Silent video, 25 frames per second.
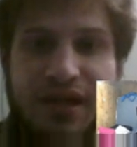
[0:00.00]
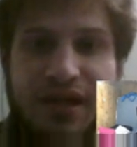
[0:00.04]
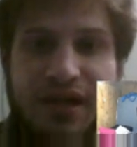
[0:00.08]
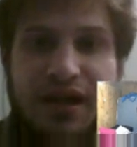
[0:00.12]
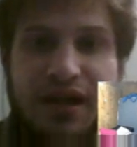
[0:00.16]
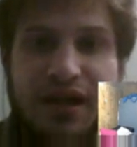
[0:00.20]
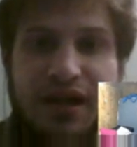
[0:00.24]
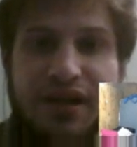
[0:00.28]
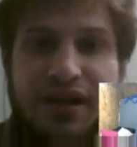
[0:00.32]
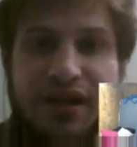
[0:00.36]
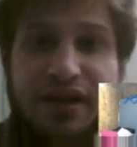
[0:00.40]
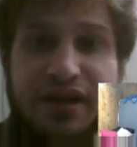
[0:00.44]

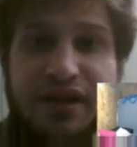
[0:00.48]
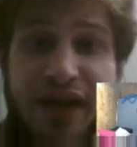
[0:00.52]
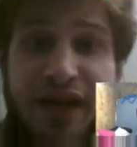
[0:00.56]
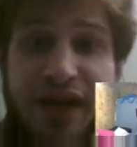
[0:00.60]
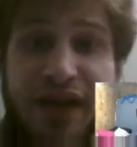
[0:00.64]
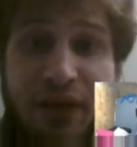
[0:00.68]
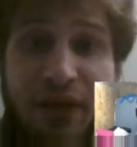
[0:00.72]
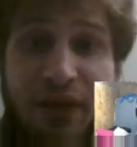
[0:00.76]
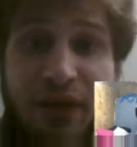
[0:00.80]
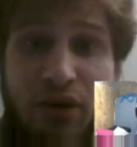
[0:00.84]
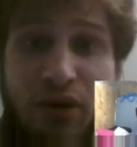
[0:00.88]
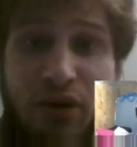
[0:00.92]
the
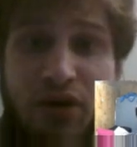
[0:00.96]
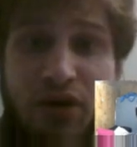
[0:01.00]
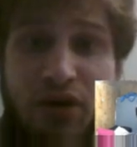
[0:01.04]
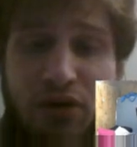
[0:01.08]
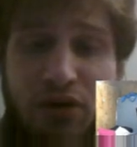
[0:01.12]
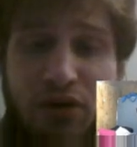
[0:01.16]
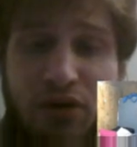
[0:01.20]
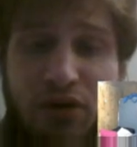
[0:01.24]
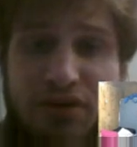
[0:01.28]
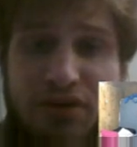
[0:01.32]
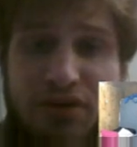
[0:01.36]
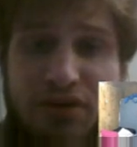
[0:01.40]
network will
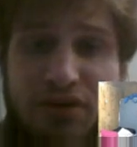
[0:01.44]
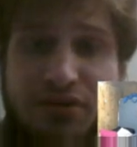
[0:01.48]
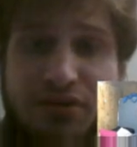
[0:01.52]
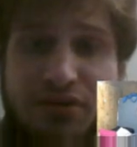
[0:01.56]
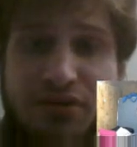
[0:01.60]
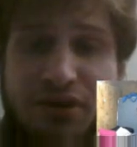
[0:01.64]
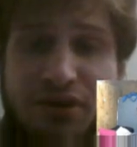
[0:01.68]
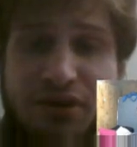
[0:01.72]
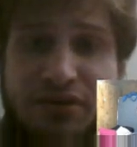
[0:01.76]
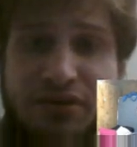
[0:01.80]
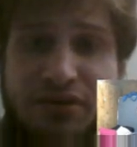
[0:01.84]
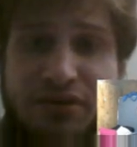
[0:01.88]
also
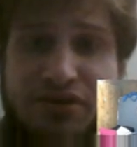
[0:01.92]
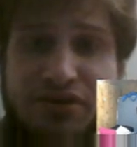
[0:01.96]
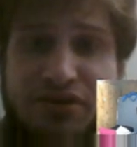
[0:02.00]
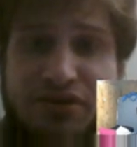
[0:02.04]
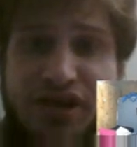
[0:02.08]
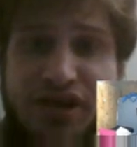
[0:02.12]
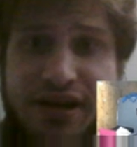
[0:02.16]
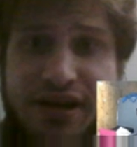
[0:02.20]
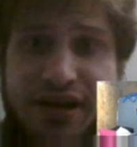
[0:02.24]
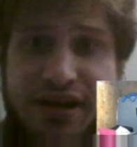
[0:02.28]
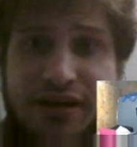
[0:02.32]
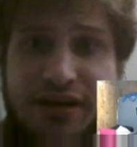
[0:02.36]
know you
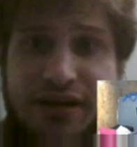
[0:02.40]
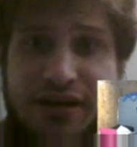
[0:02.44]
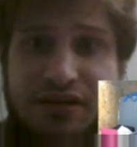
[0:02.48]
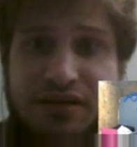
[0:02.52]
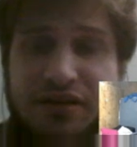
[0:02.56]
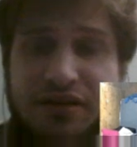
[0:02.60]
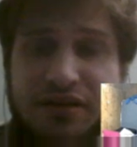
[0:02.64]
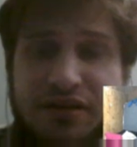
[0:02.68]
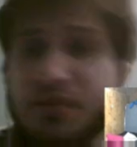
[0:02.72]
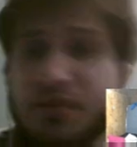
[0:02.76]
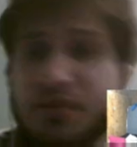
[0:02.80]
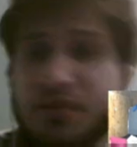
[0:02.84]
cheated. The
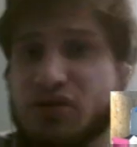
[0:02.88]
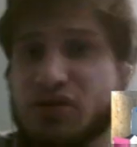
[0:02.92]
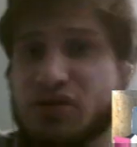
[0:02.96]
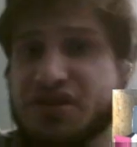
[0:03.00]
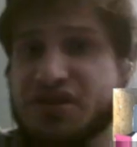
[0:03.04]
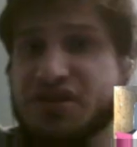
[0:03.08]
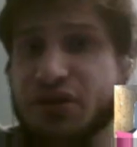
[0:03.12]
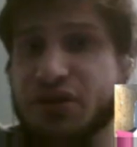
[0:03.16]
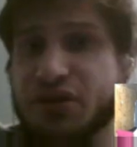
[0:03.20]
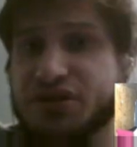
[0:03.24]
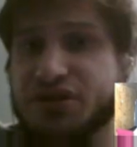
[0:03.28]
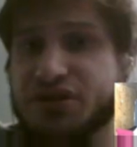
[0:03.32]
most you
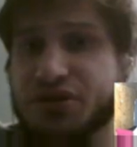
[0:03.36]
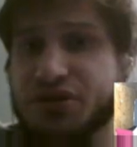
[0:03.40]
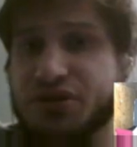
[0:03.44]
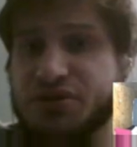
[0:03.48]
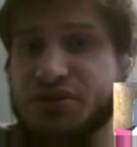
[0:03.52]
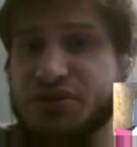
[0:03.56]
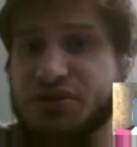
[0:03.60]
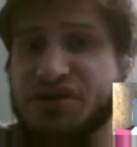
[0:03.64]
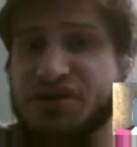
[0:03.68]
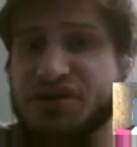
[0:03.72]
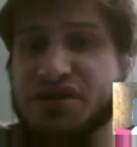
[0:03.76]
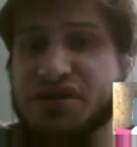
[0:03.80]
could do
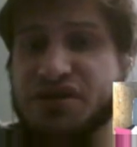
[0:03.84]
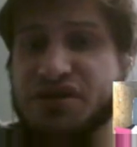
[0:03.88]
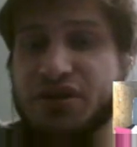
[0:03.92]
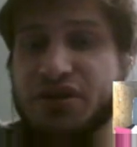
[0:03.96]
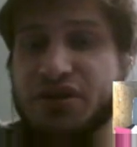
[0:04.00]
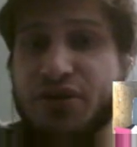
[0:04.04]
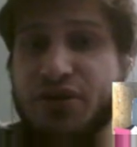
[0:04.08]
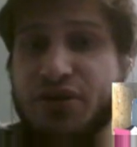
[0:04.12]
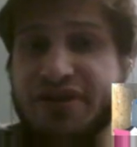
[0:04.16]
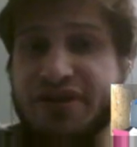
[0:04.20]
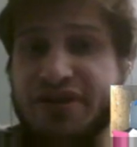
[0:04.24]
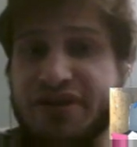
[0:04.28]
is
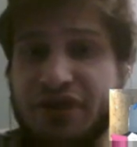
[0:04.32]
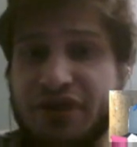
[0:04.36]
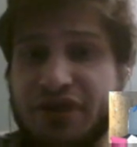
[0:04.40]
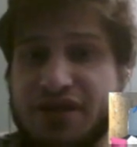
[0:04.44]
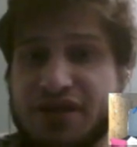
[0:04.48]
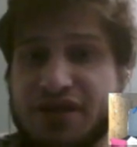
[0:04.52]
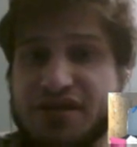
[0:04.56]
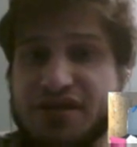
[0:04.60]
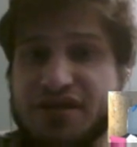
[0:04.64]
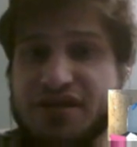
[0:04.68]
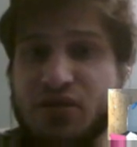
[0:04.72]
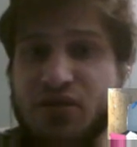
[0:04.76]
grief
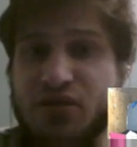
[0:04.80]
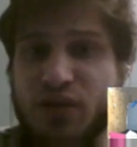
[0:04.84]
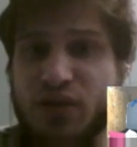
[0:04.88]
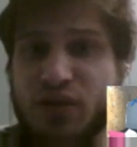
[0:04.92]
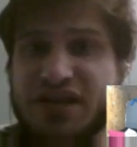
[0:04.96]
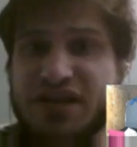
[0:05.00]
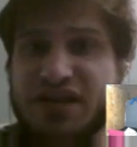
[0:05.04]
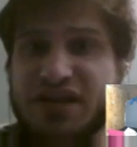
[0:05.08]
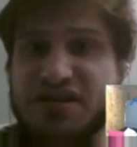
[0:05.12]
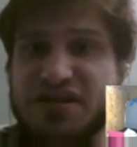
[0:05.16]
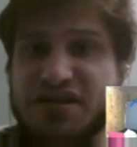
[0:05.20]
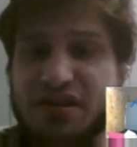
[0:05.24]
us and
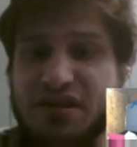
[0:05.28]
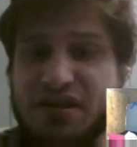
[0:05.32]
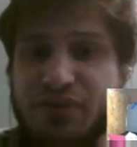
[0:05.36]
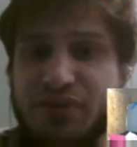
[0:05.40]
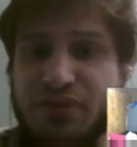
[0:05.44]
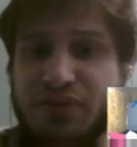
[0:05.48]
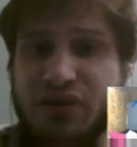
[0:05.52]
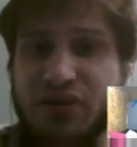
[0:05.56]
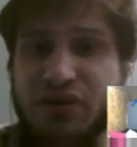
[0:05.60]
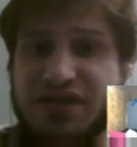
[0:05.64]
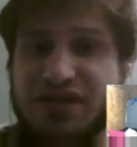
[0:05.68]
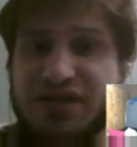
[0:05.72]
waste an
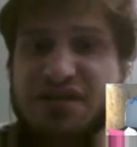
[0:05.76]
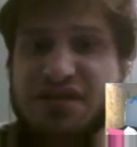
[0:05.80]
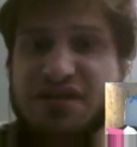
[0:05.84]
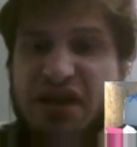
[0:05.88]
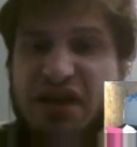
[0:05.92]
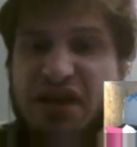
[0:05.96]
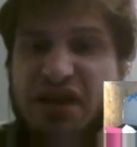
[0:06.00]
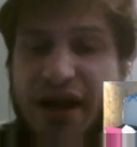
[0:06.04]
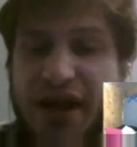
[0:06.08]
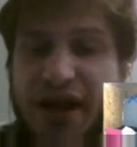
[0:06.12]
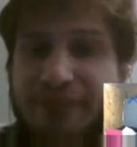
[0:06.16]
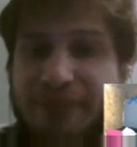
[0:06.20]
opponent's
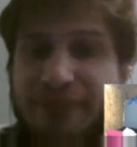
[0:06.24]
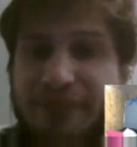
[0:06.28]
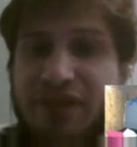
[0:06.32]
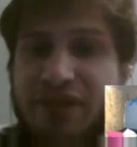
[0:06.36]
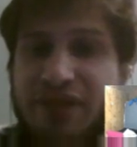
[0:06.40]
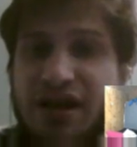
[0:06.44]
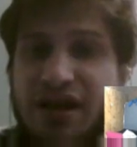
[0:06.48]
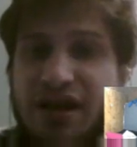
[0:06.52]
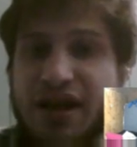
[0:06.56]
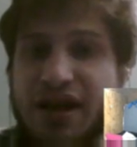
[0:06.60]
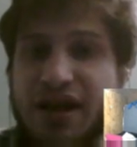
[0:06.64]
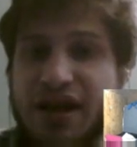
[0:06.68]
time,
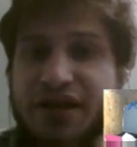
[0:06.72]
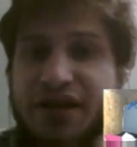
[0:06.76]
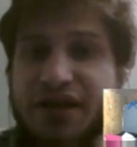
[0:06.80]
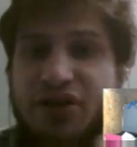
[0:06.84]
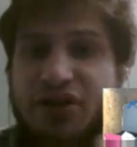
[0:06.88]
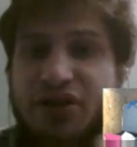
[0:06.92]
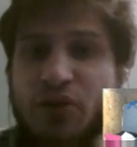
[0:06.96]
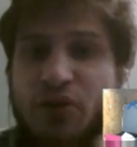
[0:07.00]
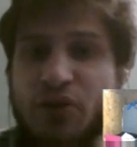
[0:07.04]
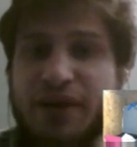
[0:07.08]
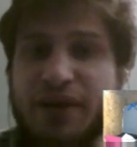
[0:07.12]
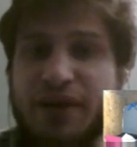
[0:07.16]

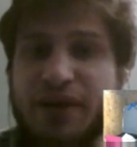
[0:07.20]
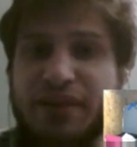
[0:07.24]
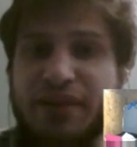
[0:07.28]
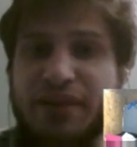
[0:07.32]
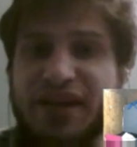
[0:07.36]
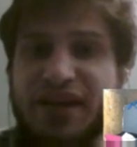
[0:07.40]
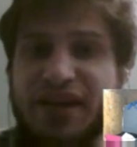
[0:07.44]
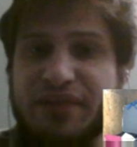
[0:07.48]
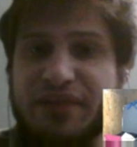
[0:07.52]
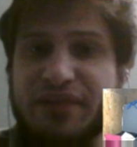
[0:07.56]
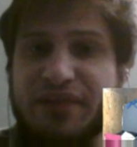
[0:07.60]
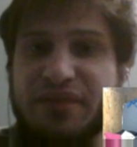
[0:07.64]
by
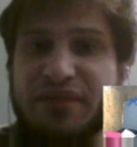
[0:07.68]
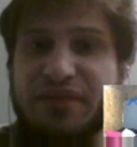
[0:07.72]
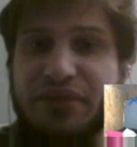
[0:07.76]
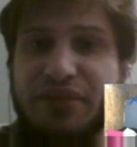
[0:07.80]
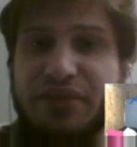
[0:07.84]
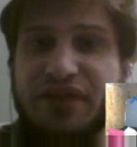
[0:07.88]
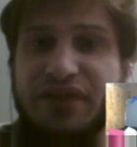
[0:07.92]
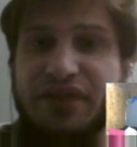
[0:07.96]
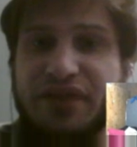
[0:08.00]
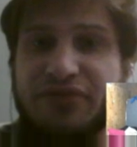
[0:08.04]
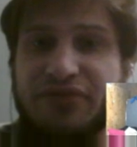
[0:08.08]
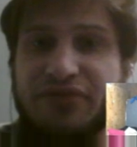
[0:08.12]
making me
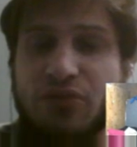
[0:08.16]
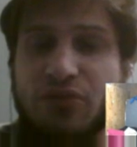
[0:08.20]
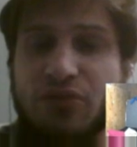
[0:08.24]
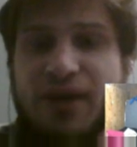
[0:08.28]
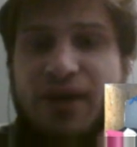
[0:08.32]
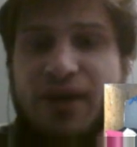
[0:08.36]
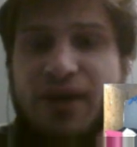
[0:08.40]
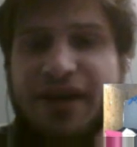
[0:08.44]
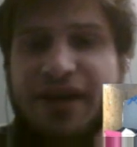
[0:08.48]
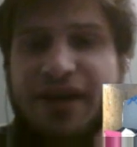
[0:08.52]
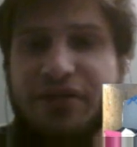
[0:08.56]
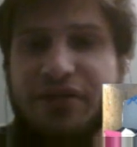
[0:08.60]
play for a
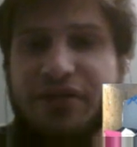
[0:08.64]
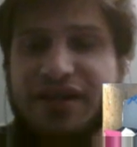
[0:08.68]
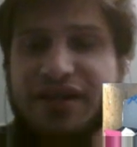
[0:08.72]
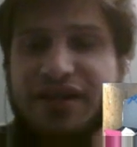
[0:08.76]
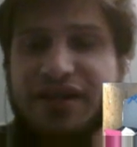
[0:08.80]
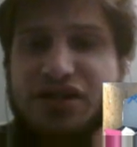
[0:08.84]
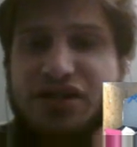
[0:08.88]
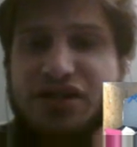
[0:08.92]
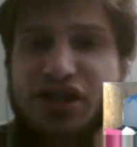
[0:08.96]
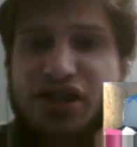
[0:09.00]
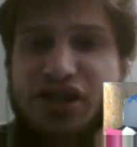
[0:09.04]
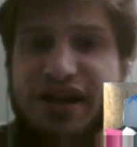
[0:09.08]
while and then
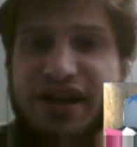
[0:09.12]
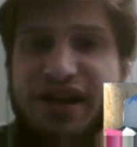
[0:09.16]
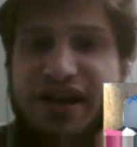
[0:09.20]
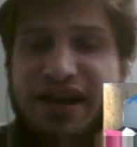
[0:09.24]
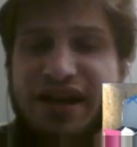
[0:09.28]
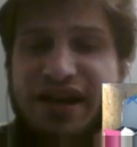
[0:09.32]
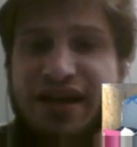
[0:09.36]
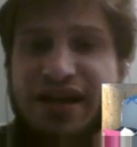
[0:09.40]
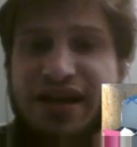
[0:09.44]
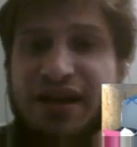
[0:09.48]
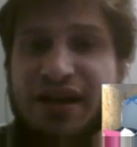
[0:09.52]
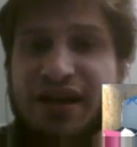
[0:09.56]

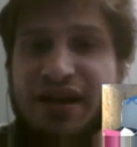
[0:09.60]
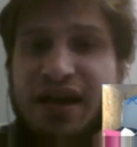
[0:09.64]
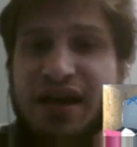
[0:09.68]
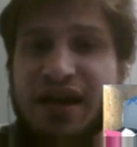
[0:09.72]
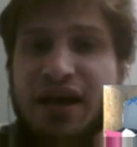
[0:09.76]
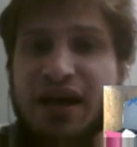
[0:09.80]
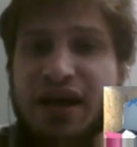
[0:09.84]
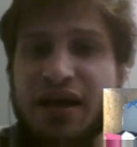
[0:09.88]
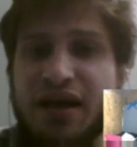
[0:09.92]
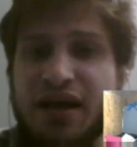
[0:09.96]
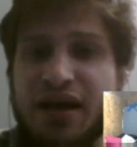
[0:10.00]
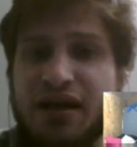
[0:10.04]
cheating.
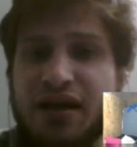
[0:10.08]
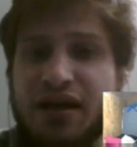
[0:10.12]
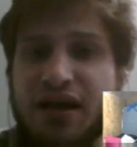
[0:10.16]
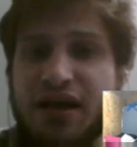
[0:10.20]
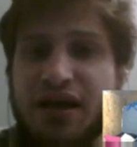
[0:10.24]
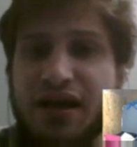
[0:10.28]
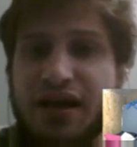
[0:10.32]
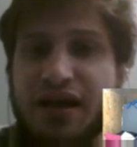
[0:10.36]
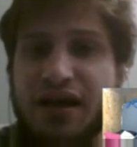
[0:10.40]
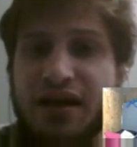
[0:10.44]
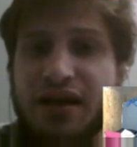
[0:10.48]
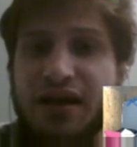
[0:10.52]

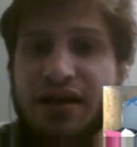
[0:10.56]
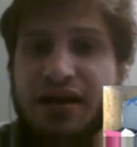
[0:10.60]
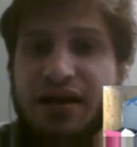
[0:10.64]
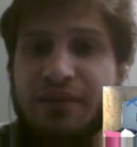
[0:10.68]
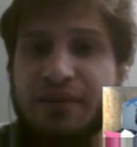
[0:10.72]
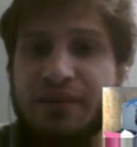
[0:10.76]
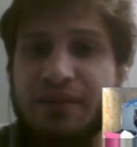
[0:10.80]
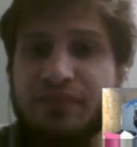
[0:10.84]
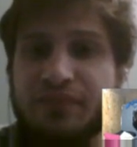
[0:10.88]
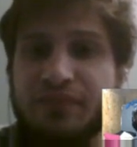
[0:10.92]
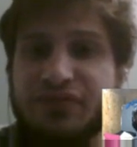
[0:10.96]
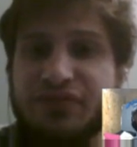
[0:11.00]

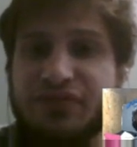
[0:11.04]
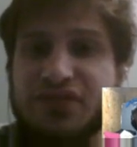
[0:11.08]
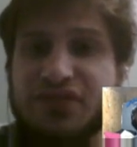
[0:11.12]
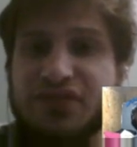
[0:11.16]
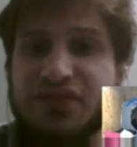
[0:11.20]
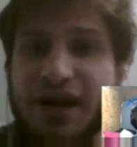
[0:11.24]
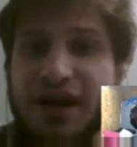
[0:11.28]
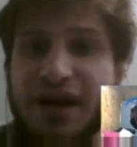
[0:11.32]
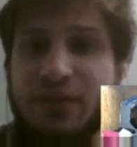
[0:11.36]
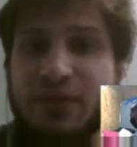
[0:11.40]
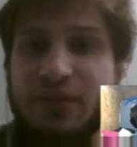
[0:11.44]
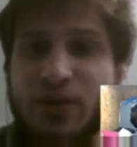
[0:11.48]

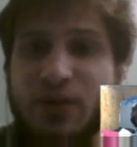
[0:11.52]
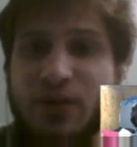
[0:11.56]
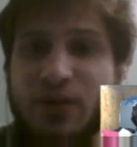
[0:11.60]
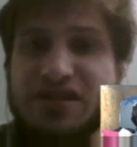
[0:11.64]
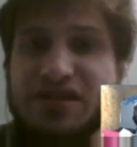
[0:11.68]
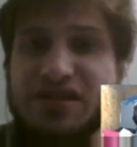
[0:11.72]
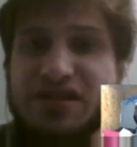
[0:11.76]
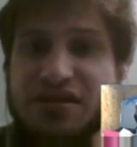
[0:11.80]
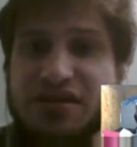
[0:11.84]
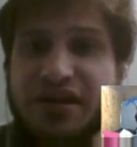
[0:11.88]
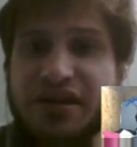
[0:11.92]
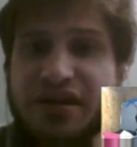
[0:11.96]
Time
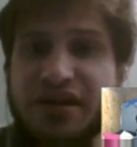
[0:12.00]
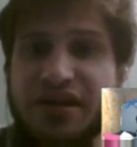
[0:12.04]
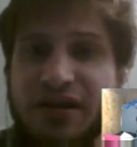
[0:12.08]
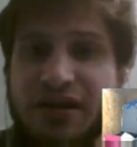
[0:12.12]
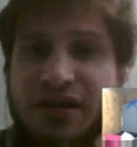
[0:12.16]
wasting